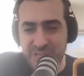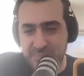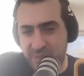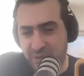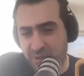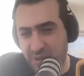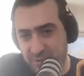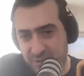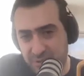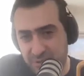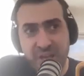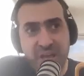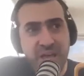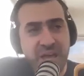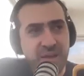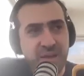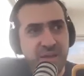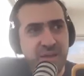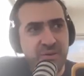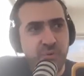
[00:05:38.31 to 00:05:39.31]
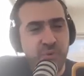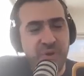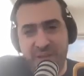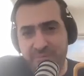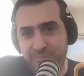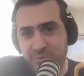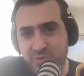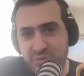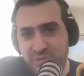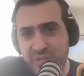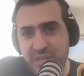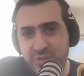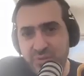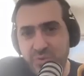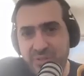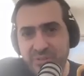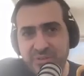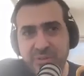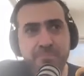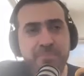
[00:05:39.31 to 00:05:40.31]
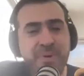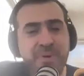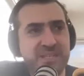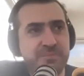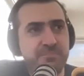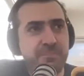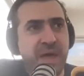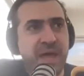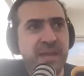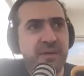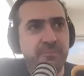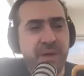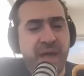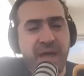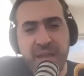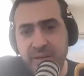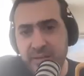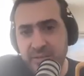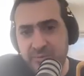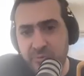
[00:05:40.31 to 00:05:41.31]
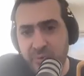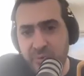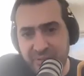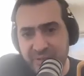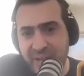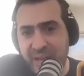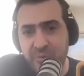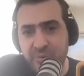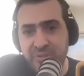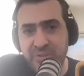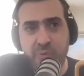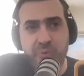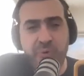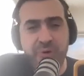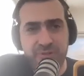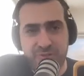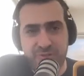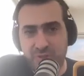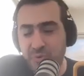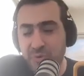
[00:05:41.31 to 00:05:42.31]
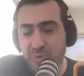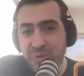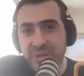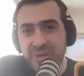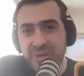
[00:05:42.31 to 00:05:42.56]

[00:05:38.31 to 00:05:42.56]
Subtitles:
Because we have to say you are the best pianist right now in the world. So